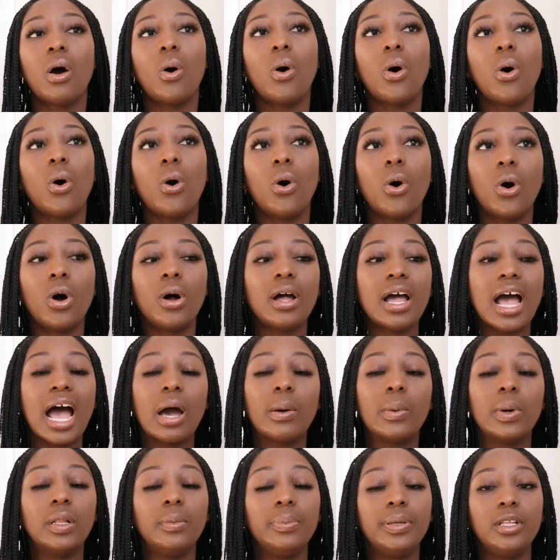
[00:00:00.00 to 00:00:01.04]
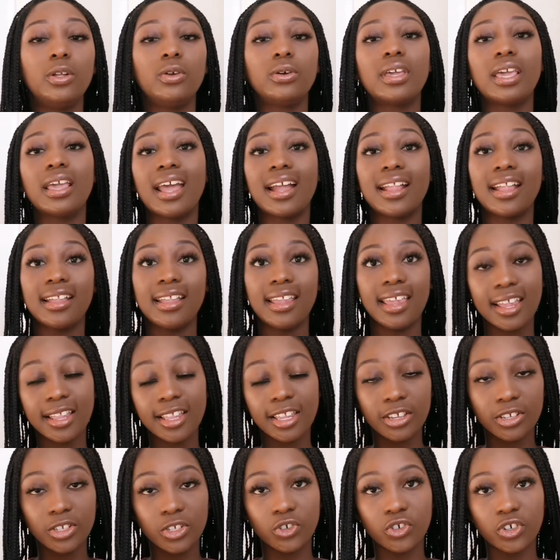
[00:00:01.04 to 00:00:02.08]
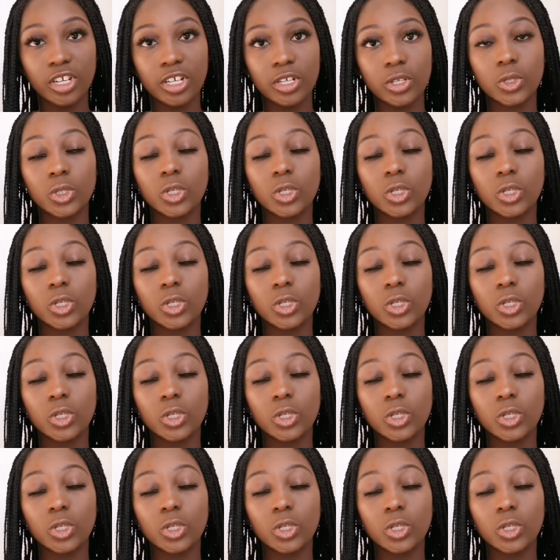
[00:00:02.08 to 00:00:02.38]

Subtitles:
or I will be looking at an industry.